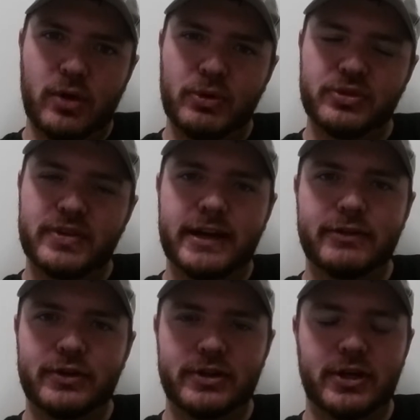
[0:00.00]
almost
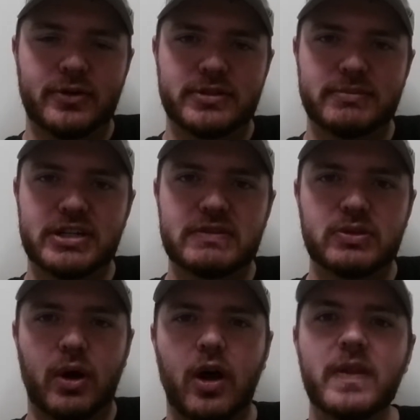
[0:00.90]
$500 a month
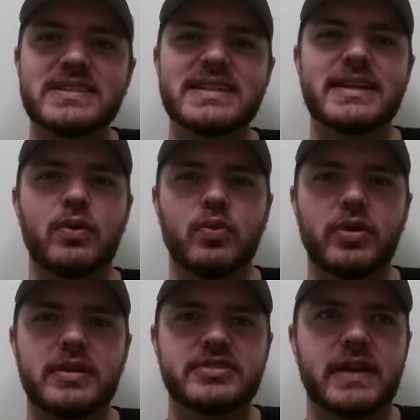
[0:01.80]
so all this hit at
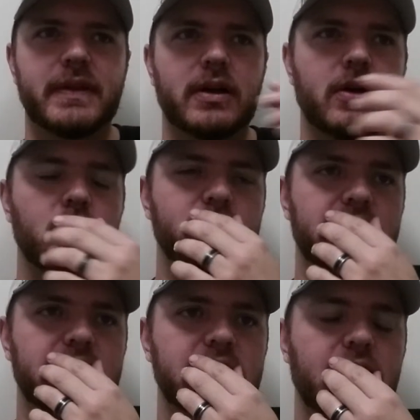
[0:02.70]
once and i thought oh
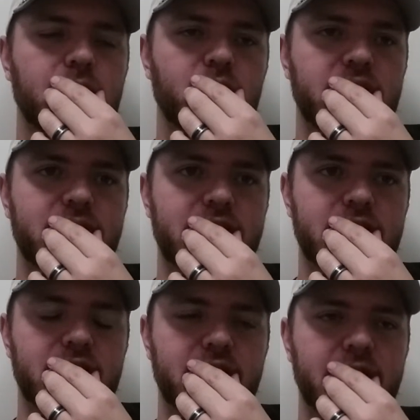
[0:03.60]
my god what have i
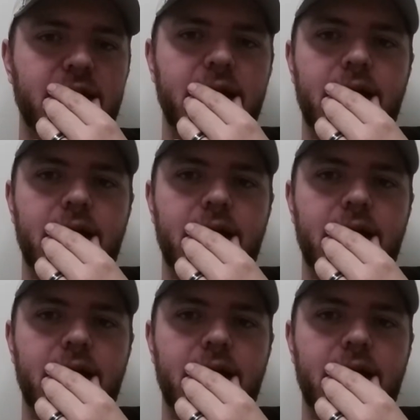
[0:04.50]
done